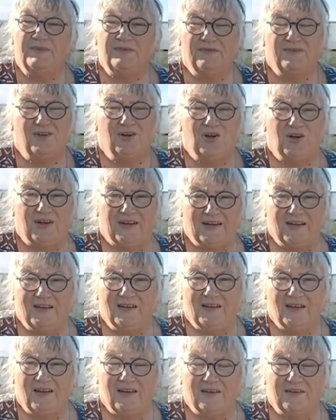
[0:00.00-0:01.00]
fine
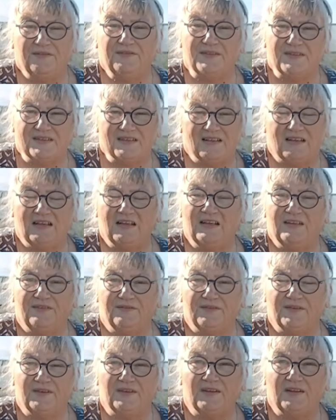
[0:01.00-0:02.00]
if there's any
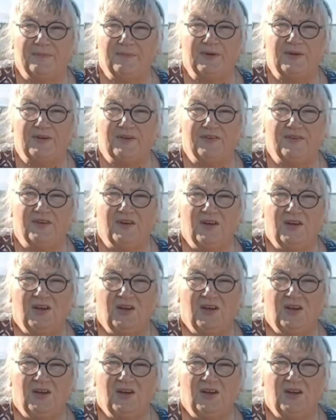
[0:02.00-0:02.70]
left in there, because